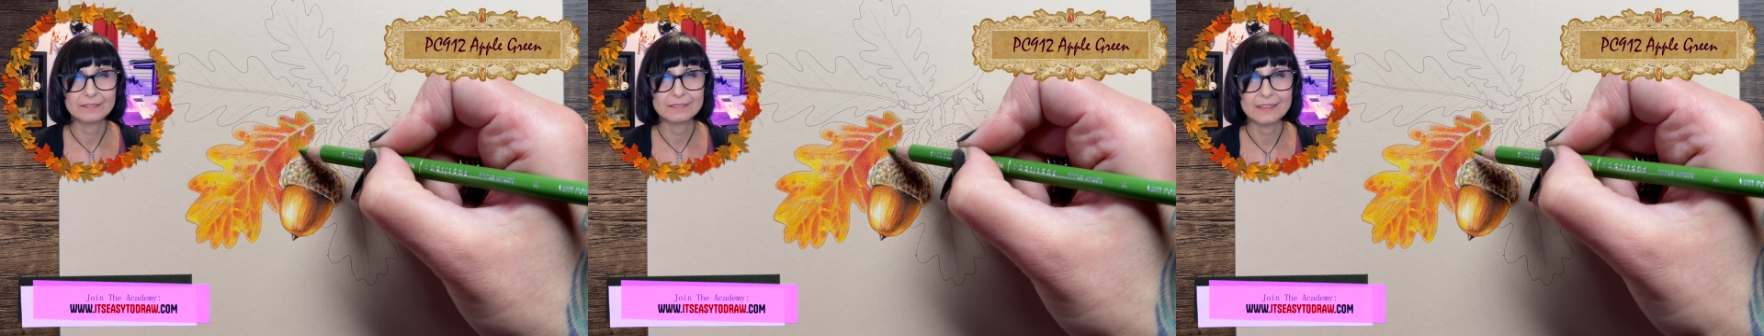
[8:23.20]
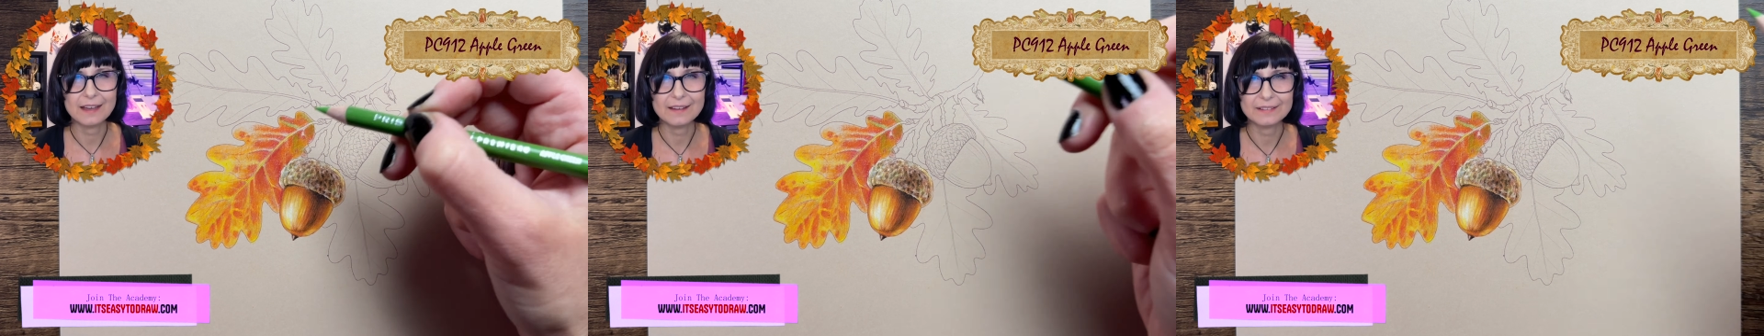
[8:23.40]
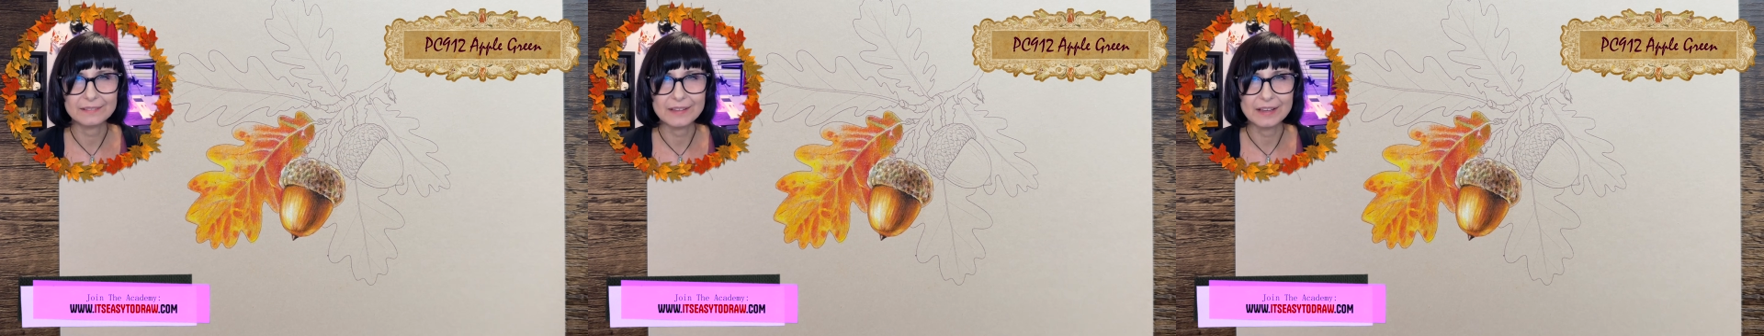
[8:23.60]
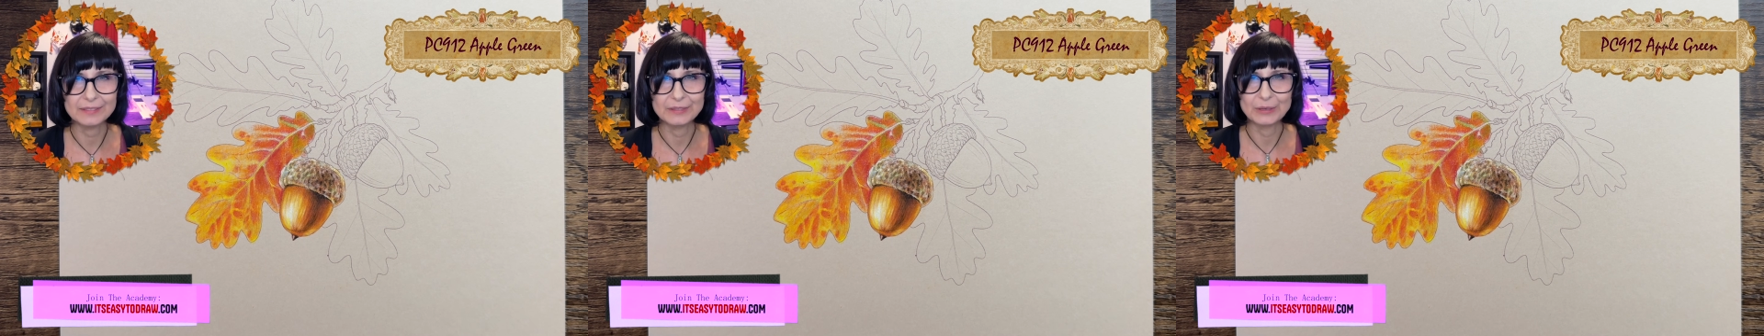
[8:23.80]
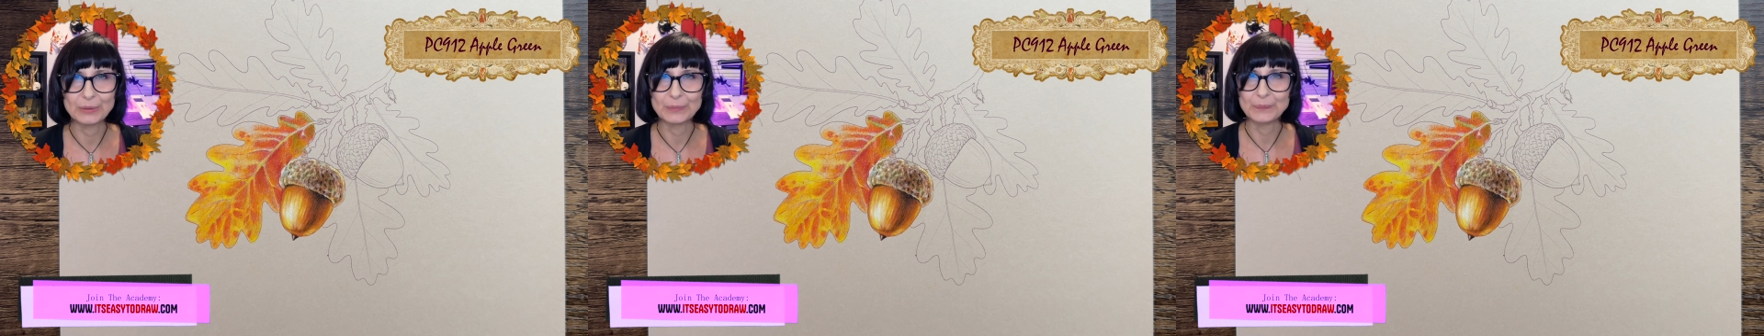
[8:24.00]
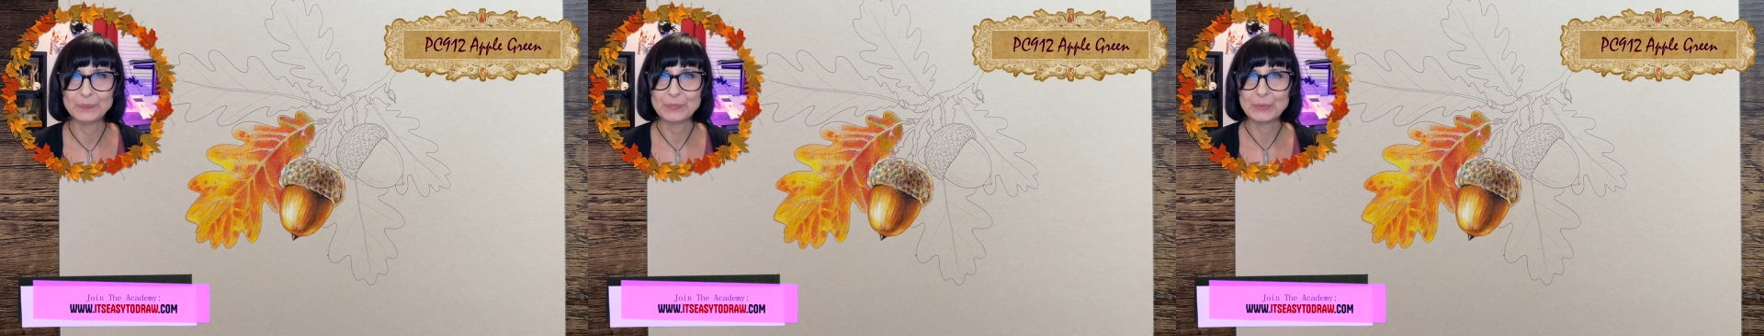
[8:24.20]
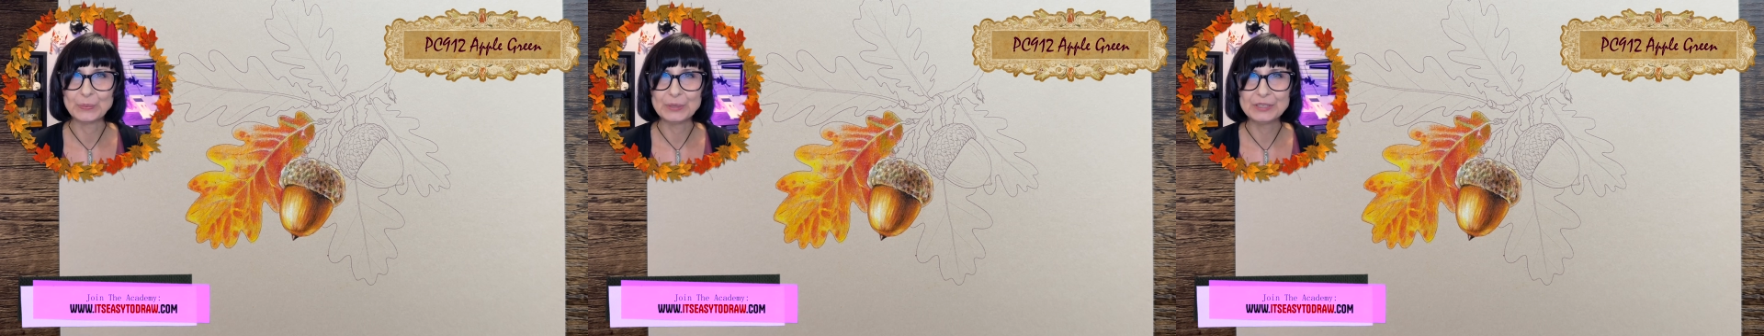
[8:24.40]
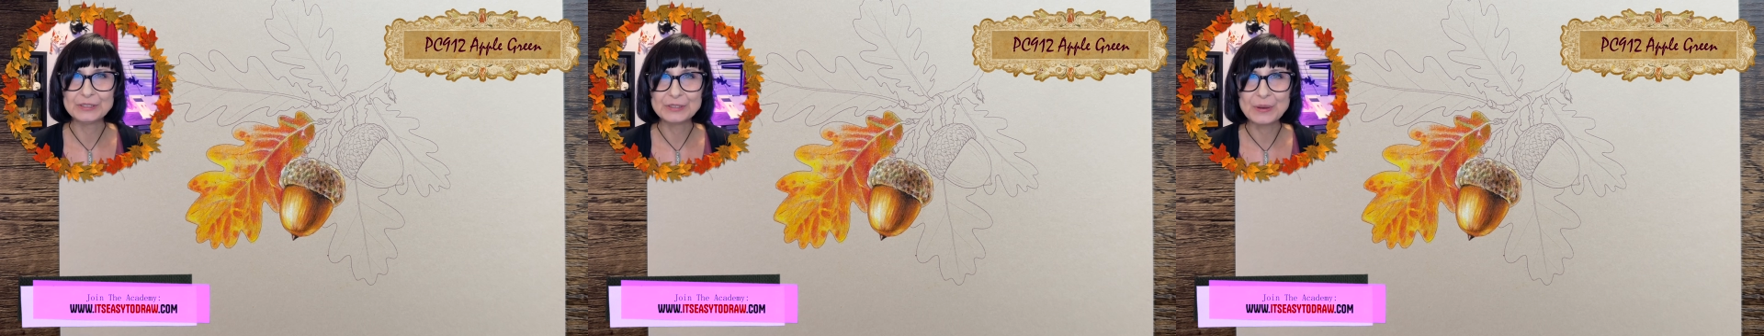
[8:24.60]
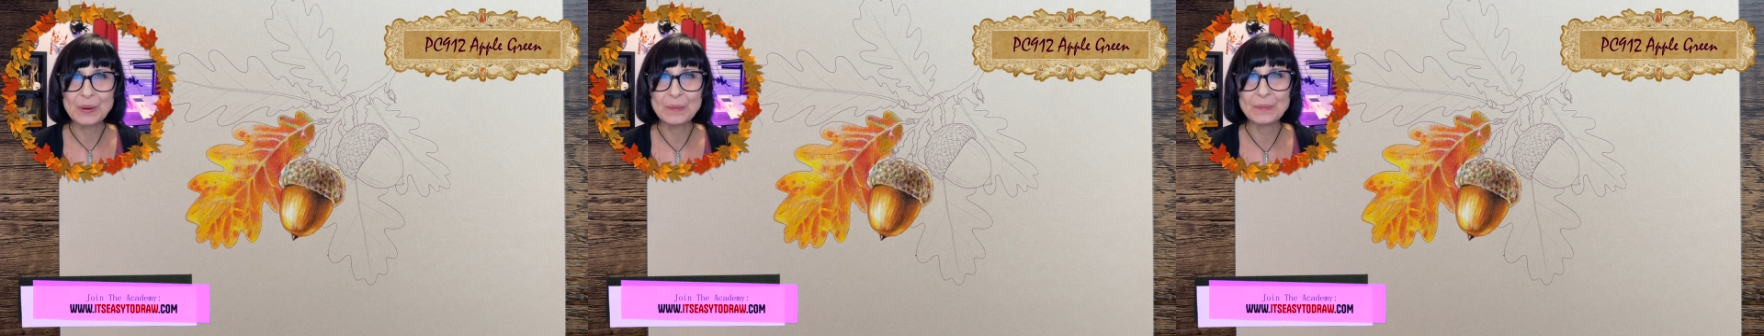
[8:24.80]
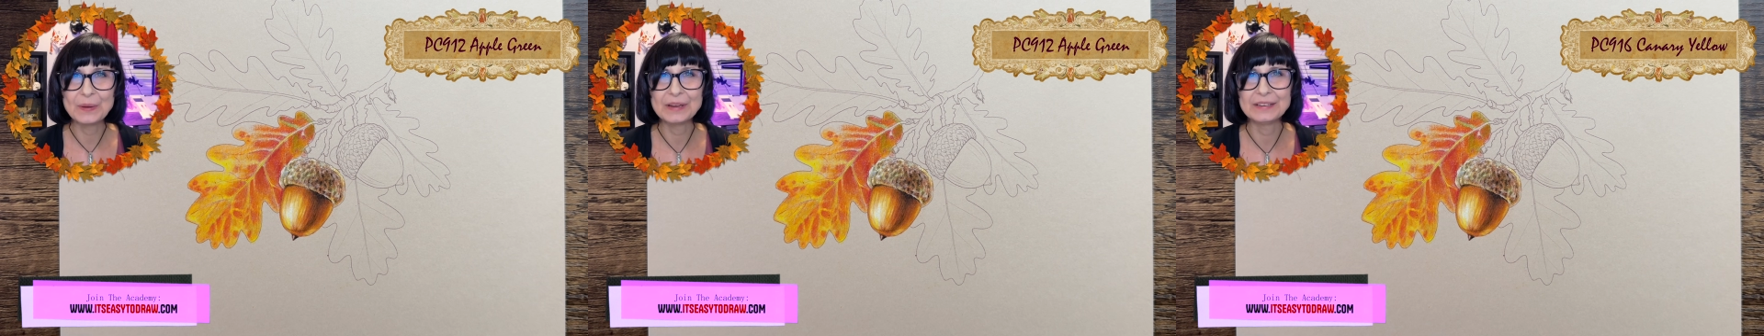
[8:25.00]
Not a lot though. We
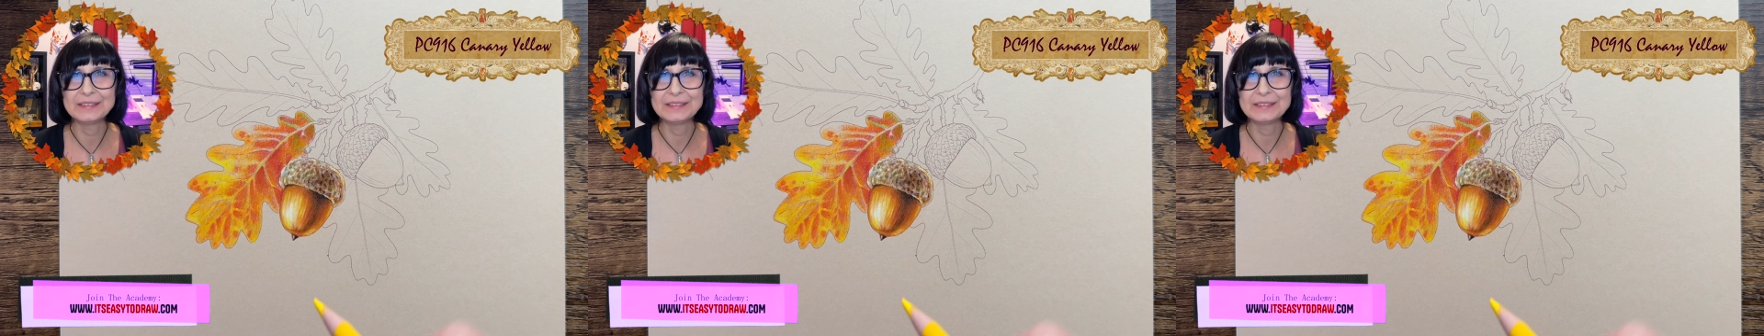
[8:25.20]
don't want